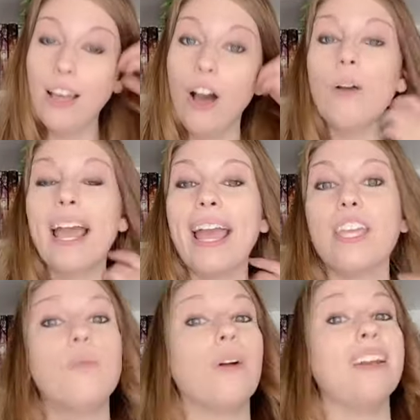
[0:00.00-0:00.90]
Okay,
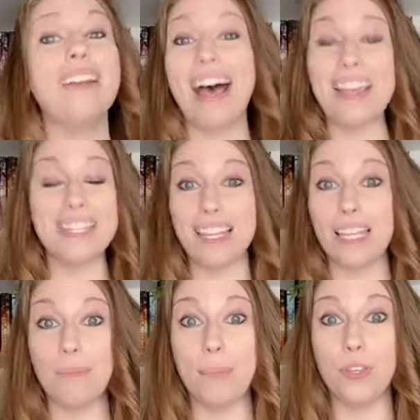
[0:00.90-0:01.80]
you are not
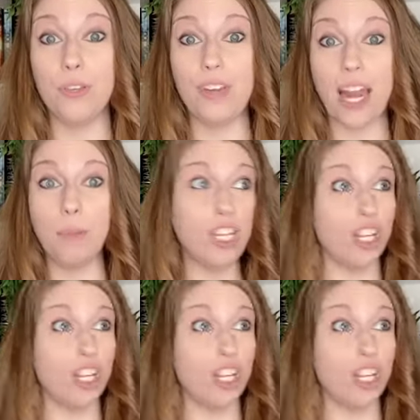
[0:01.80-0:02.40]
telling people you've got a book,